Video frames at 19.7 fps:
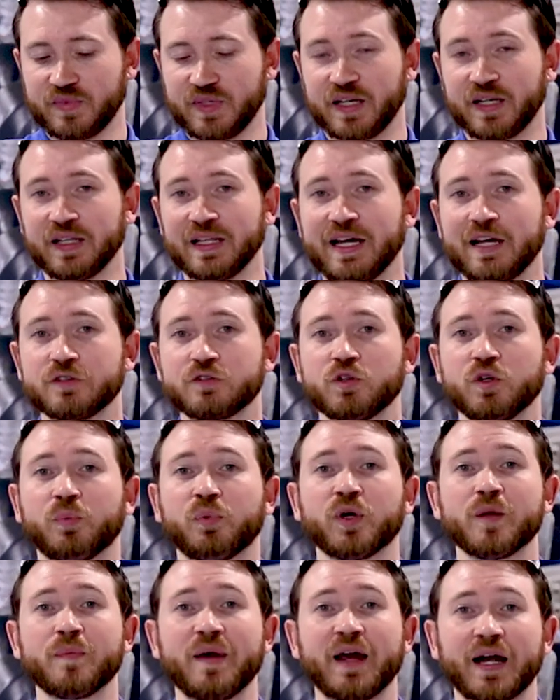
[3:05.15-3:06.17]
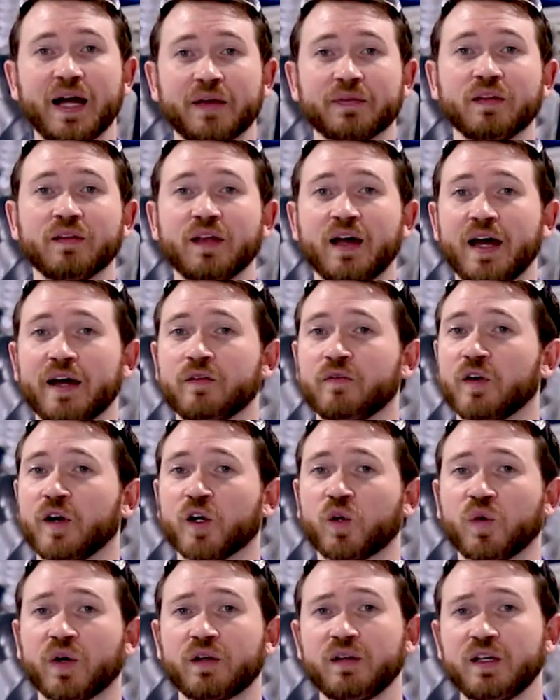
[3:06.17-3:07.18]
and allows you to put it back on the line very
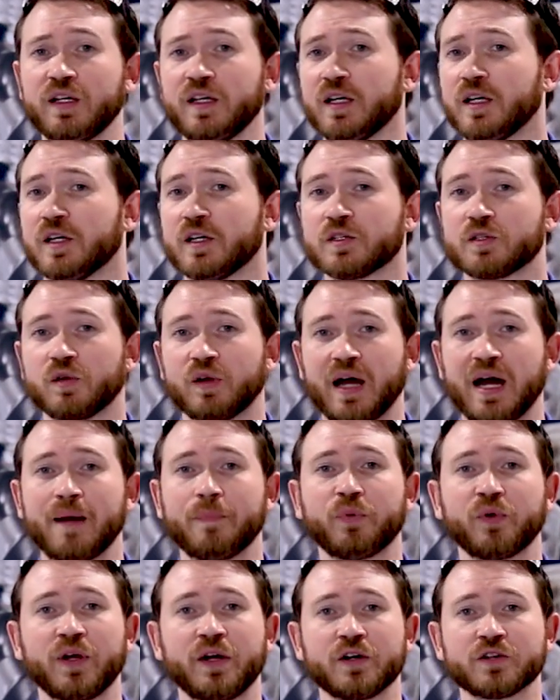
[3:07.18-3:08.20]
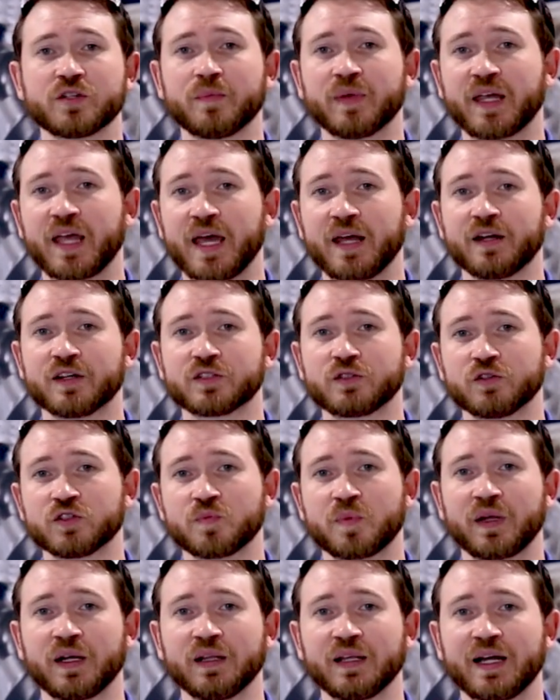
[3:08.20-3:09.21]
quickly so the operators and mechanics don't
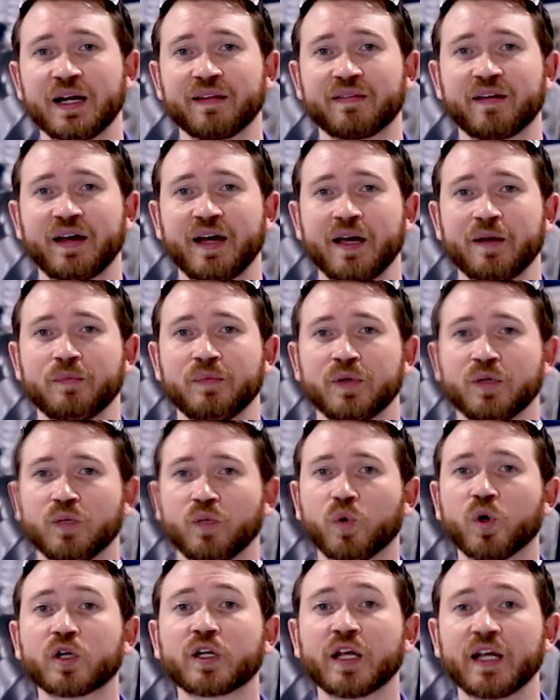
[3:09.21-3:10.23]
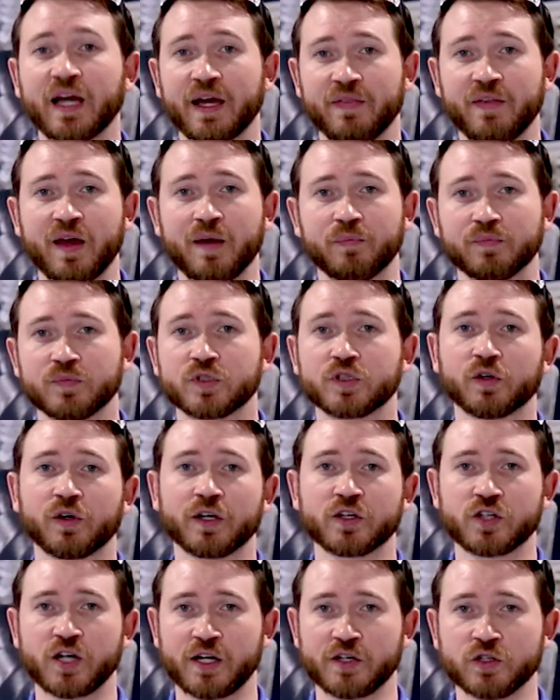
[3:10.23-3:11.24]
spend a lot of time working on them
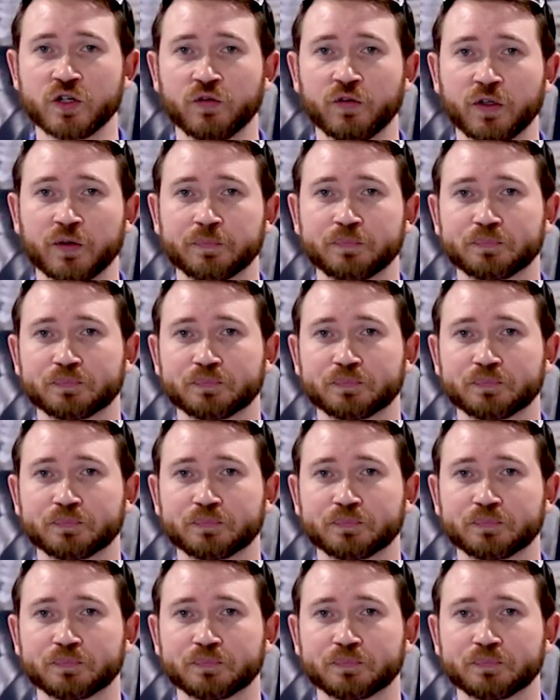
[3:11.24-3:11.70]
during changeover.